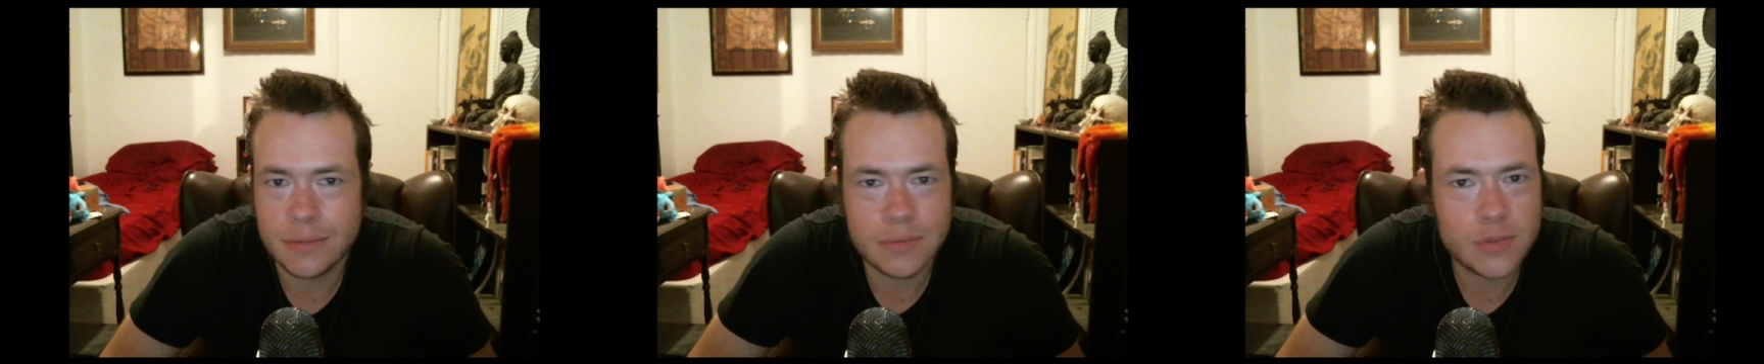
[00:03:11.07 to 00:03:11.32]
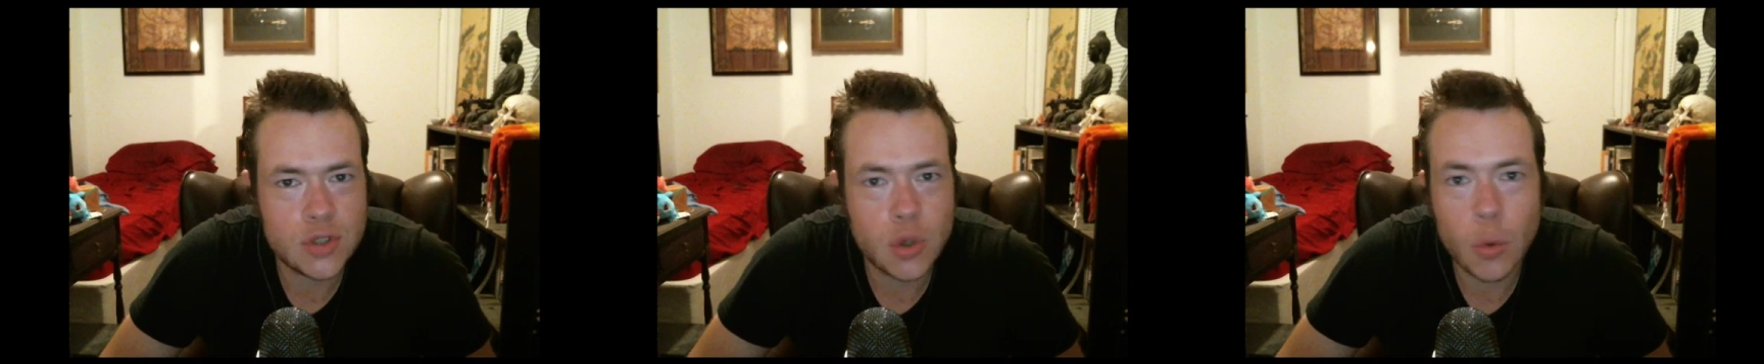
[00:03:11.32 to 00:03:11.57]

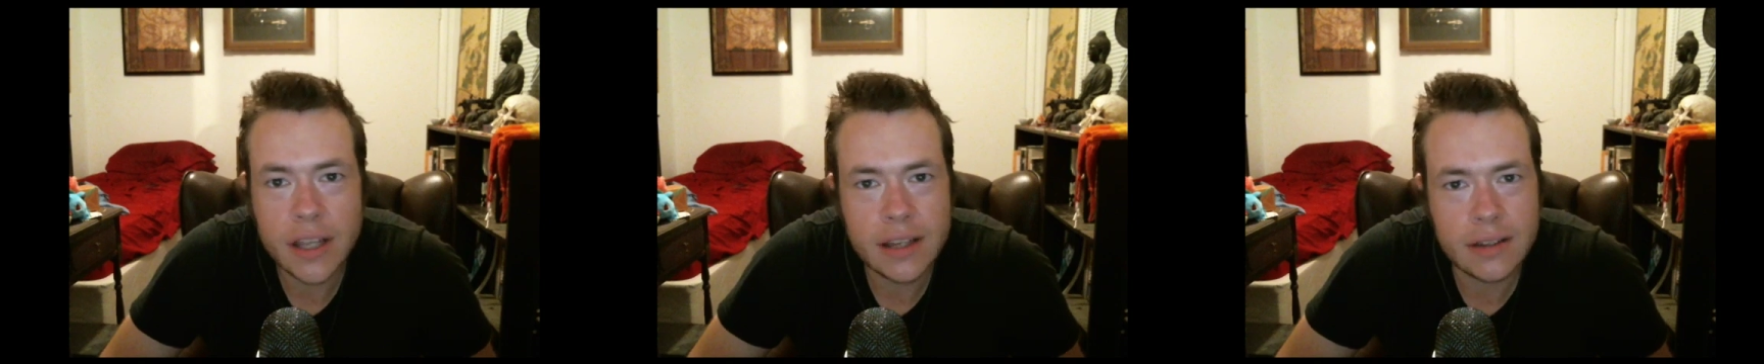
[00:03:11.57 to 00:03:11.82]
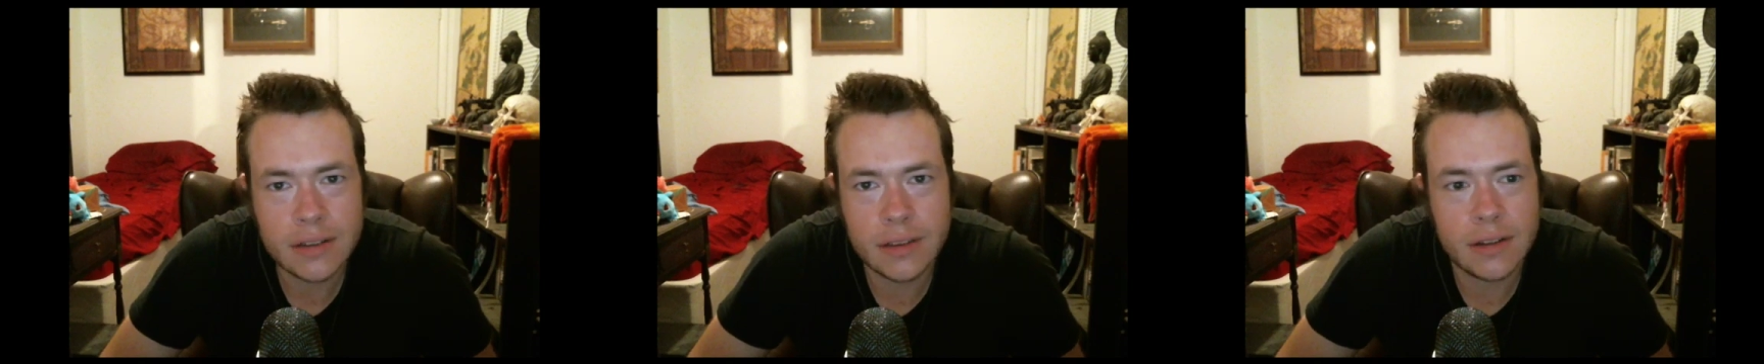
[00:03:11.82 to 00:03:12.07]

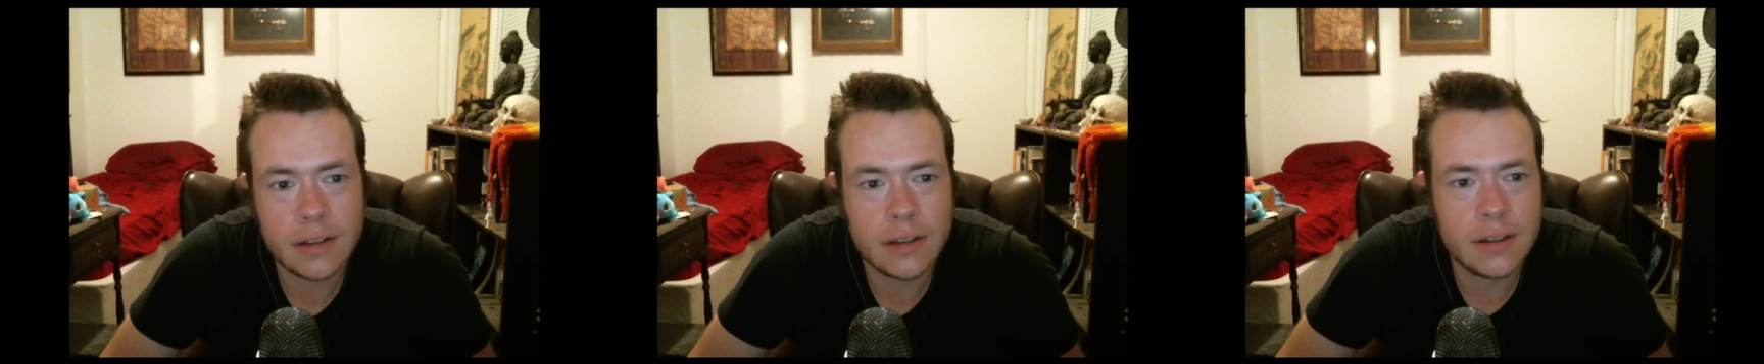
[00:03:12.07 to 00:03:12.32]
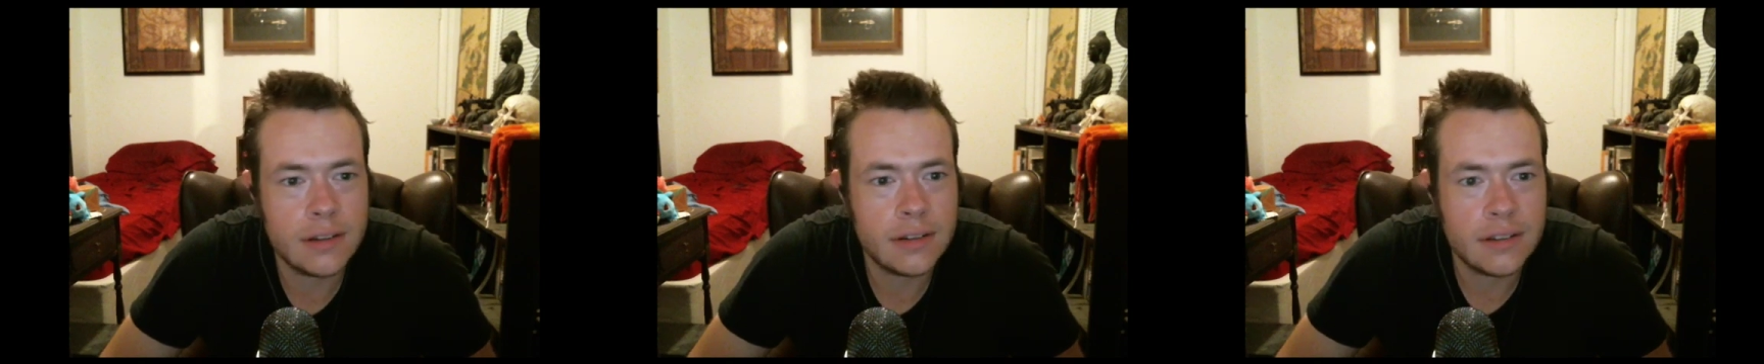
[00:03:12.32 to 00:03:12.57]
tweak
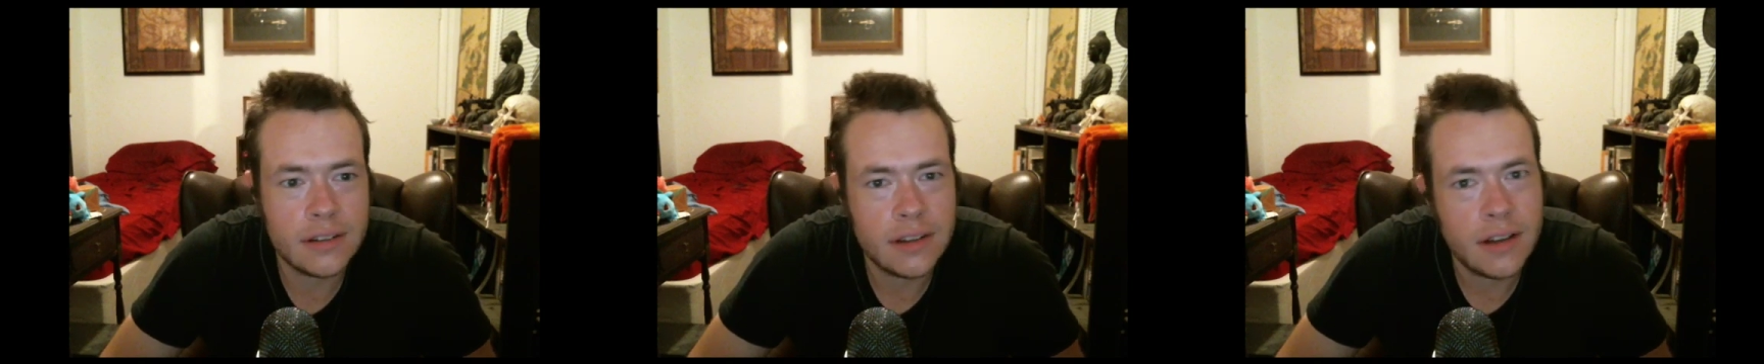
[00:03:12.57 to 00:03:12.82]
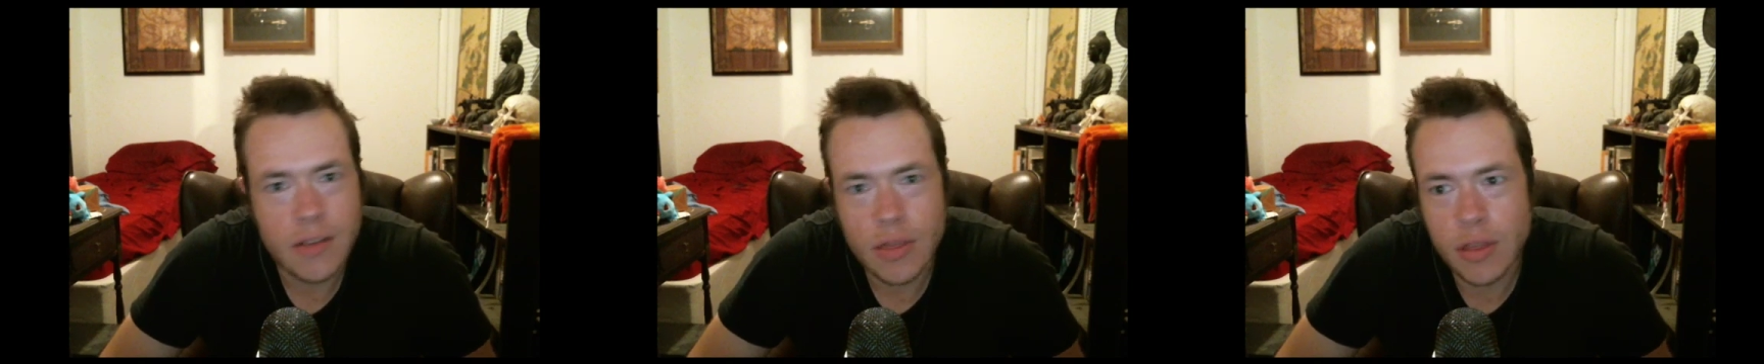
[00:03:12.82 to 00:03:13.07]
the
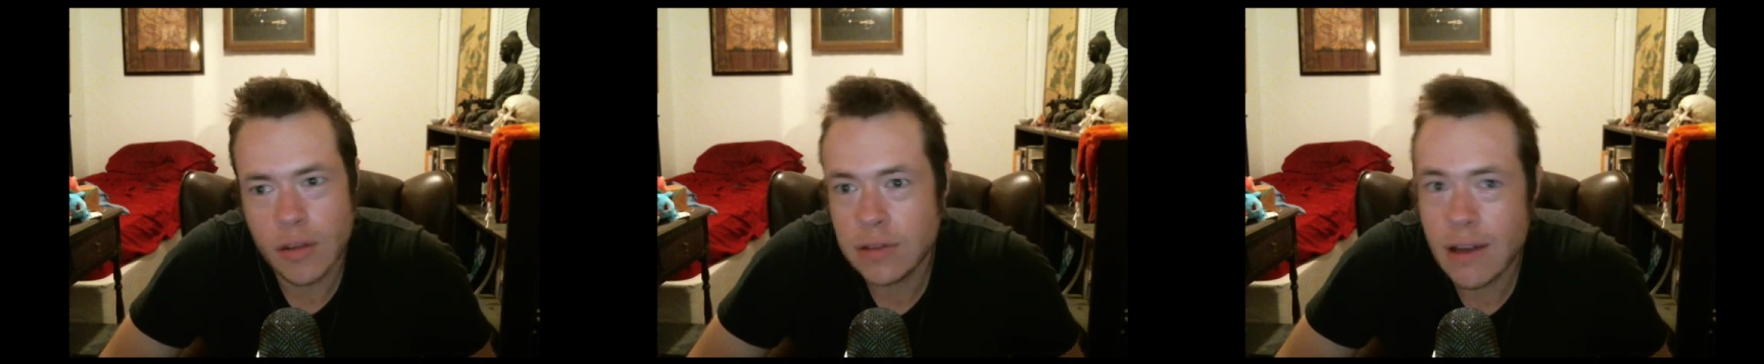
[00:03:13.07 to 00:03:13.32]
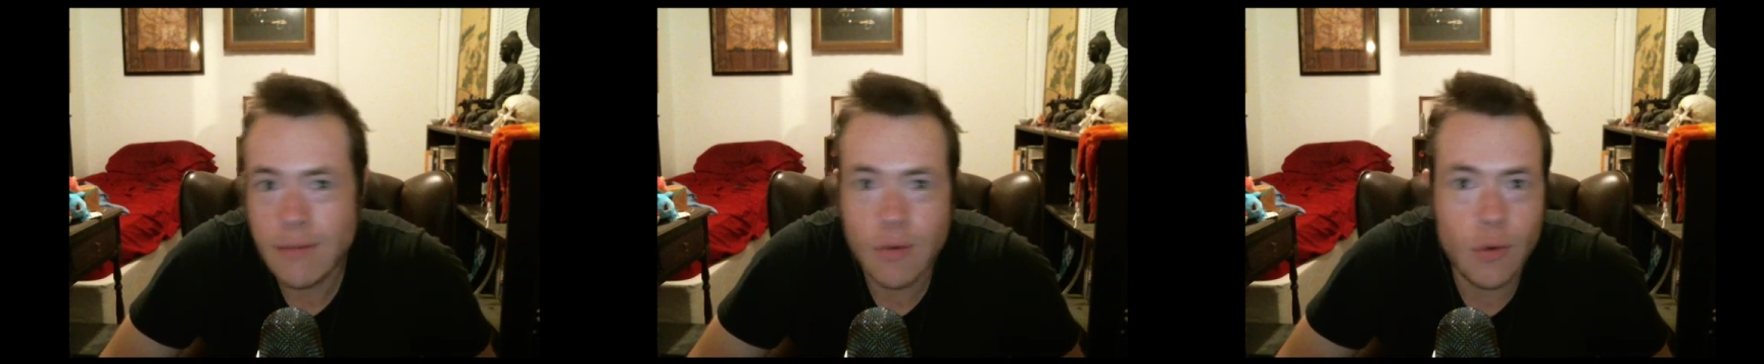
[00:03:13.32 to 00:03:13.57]

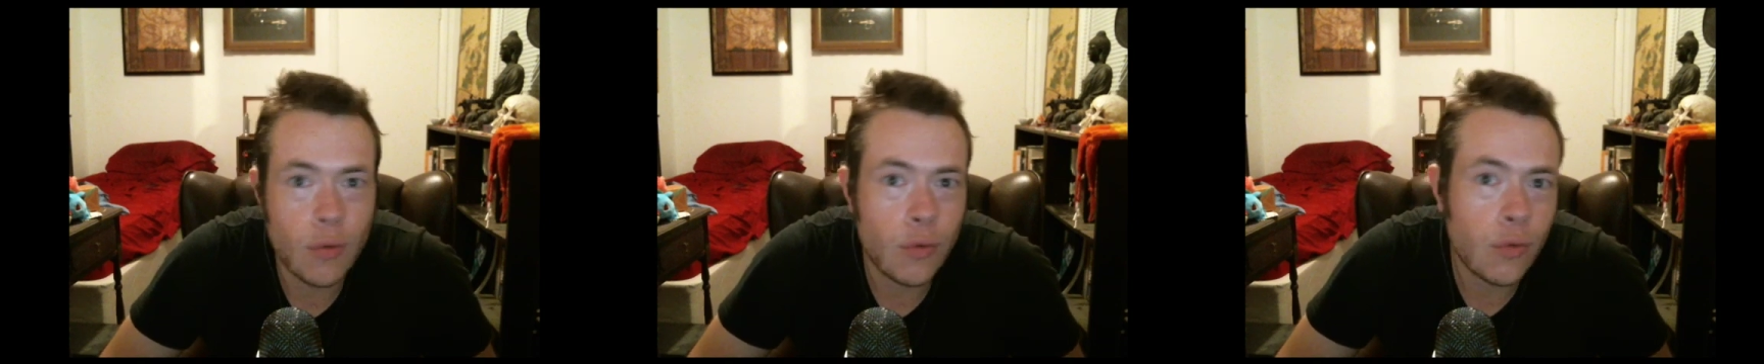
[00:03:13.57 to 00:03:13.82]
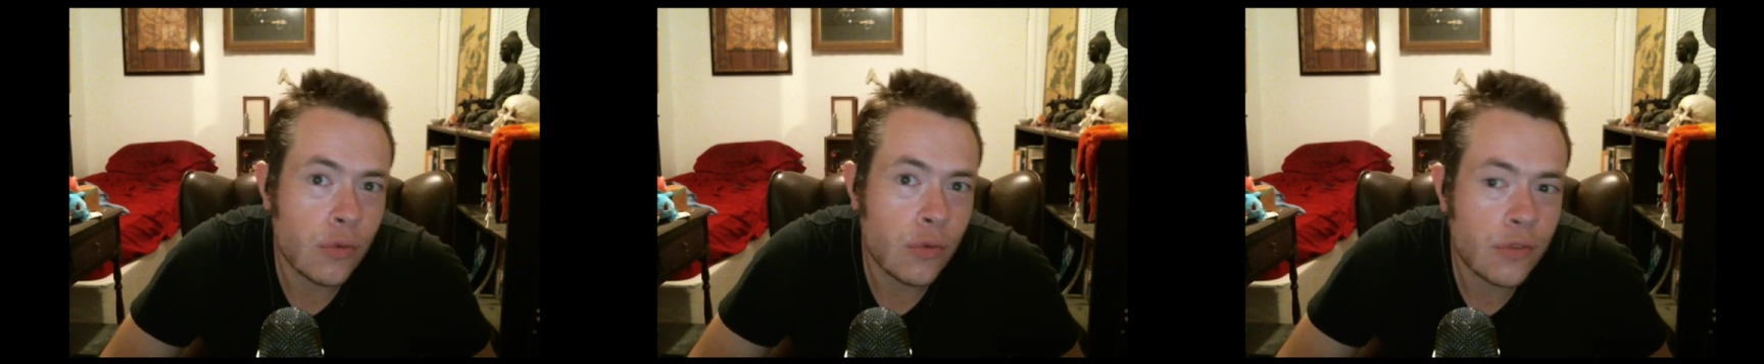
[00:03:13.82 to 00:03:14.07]

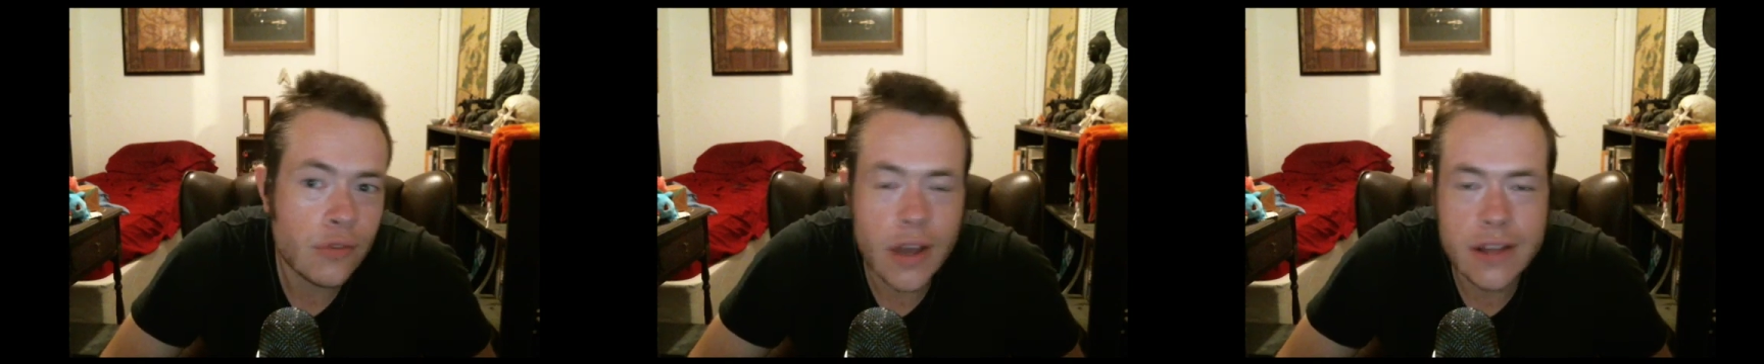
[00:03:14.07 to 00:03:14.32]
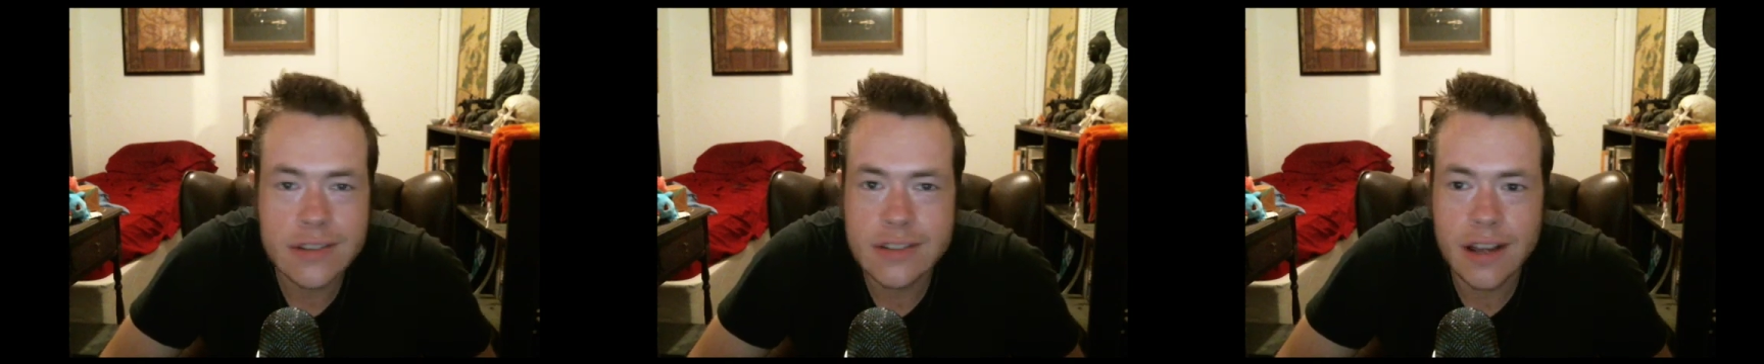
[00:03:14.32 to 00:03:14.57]
levels
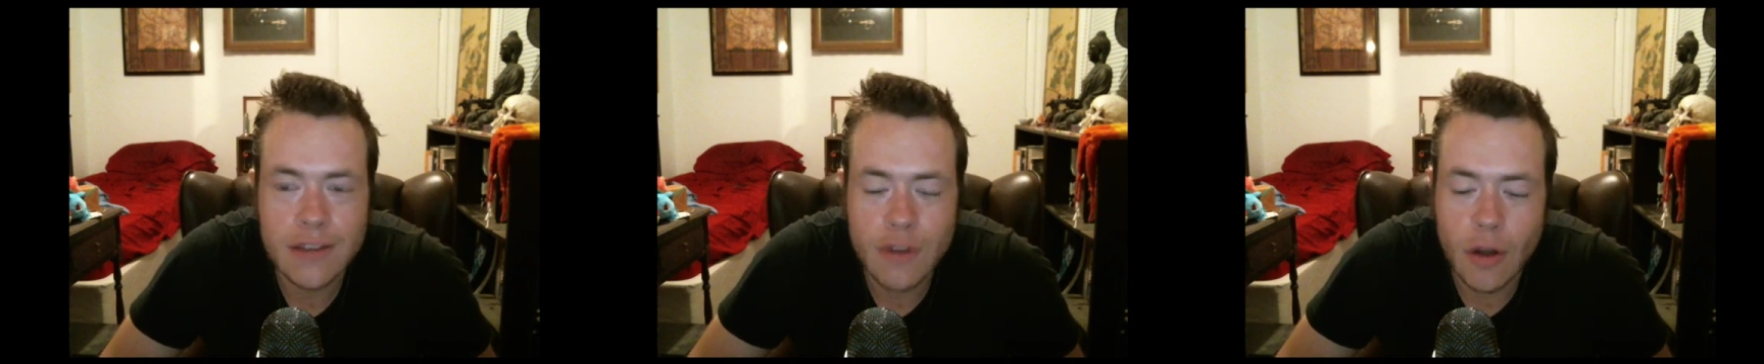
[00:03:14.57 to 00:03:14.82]
and stuff.